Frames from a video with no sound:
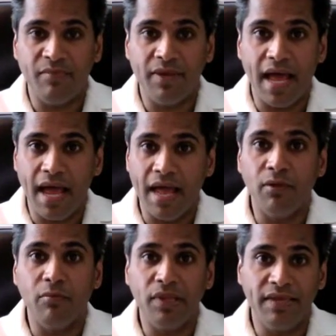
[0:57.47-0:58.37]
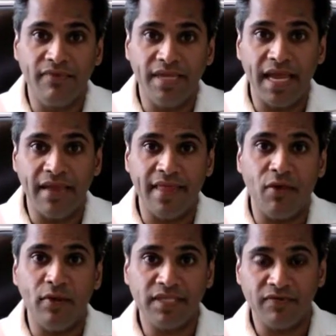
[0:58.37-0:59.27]
but I don't believe in taking that
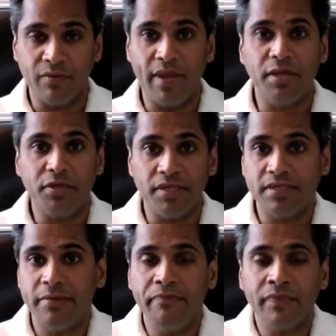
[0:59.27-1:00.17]
risk for patients.